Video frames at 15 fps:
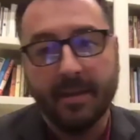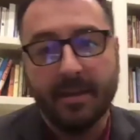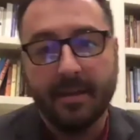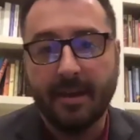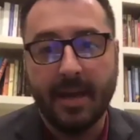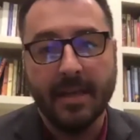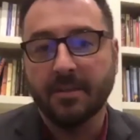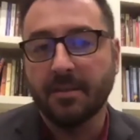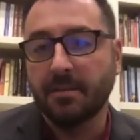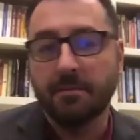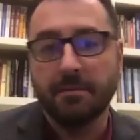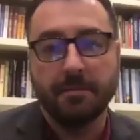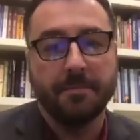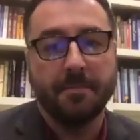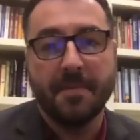as you
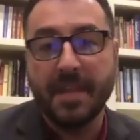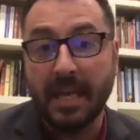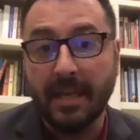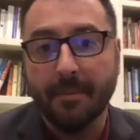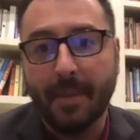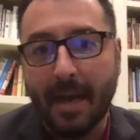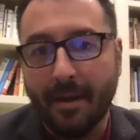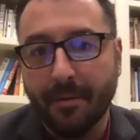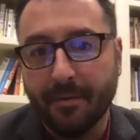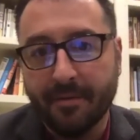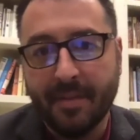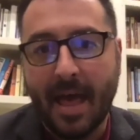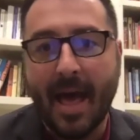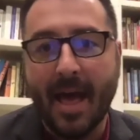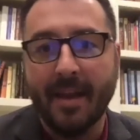think about
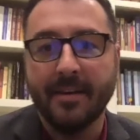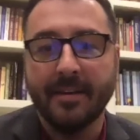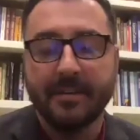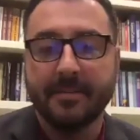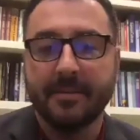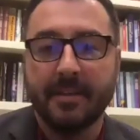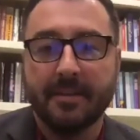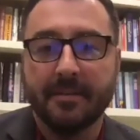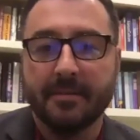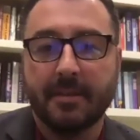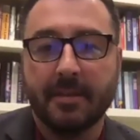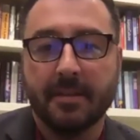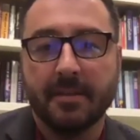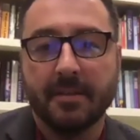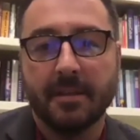that and
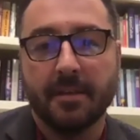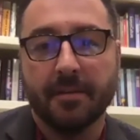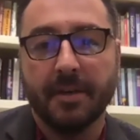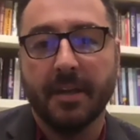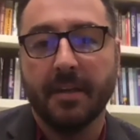consider it,